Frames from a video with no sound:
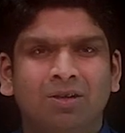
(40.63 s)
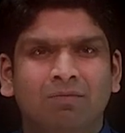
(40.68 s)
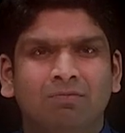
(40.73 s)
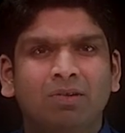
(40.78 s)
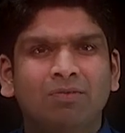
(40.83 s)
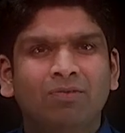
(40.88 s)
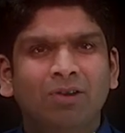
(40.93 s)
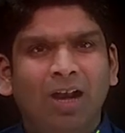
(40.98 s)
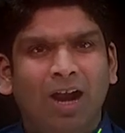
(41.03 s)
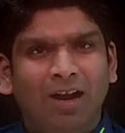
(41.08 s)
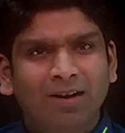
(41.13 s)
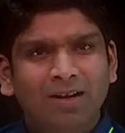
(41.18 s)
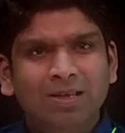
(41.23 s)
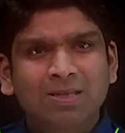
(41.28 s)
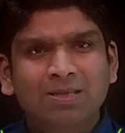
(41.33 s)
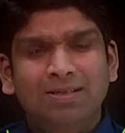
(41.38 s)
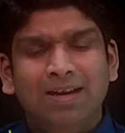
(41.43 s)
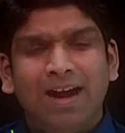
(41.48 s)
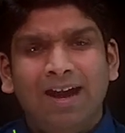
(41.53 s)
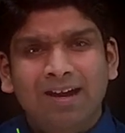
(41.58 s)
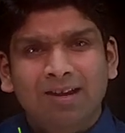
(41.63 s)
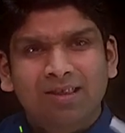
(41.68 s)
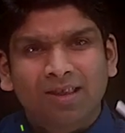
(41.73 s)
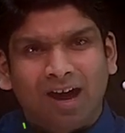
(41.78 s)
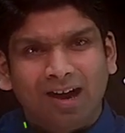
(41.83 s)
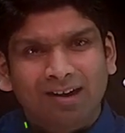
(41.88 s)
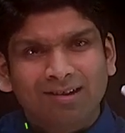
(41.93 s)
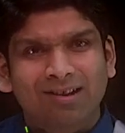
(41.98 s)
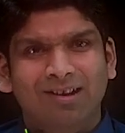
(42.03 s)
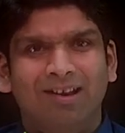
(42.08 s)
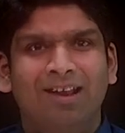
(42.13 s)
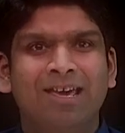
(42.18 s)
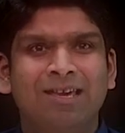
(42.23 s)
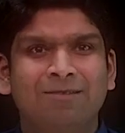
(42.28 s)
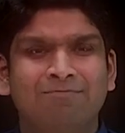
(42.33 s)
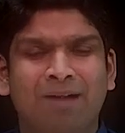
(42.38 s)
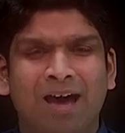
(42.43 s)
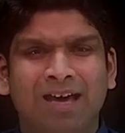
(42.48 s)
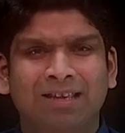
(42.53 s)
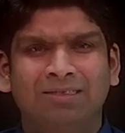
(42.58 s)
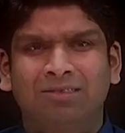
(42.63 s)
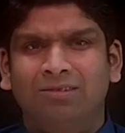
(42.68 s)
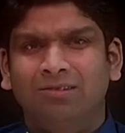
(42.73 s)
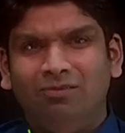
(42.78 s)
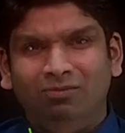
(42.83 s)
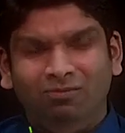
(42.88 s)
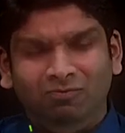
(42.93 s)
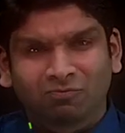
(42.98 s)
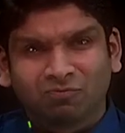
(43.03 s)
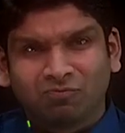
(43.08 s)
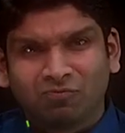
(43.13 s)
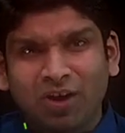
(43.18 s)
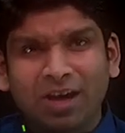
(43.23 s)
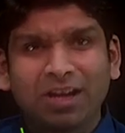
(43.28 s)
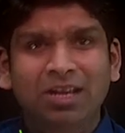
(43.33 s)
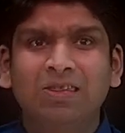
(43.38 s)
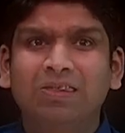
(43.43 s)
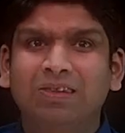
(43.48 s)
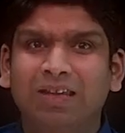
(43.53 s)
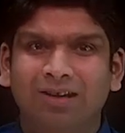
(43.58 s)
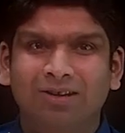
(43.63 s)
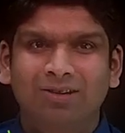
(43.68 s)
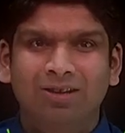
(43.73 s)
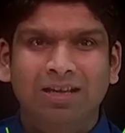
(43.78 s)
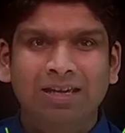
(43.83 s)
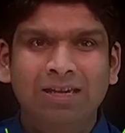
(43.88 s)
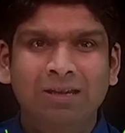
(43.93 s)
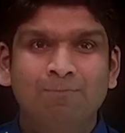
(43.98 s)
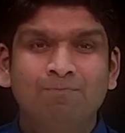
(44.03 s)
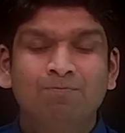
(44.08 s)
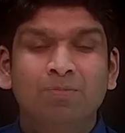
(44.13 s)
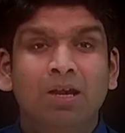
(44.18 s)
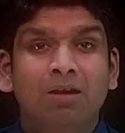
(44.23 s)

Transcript: We will understand the underlying math very thoroughly.